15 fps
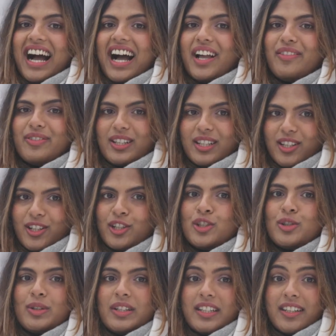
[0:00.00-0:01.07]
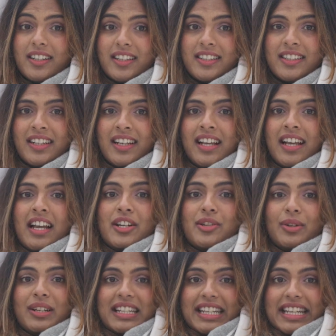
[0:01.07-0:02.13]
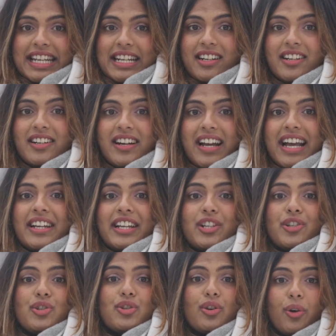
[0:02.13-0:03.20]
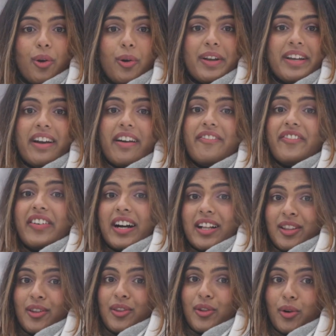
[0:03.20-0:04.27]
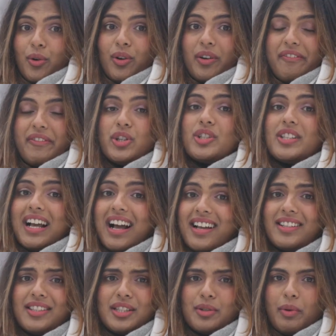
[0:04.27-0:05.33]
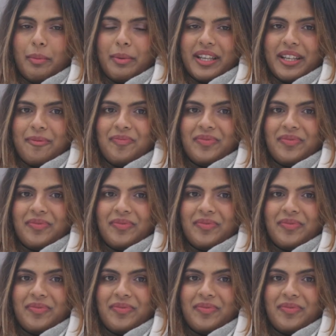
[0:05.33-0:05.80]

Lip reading: I've learned to learn to layer and enjoy a vanto, which is ice swimming.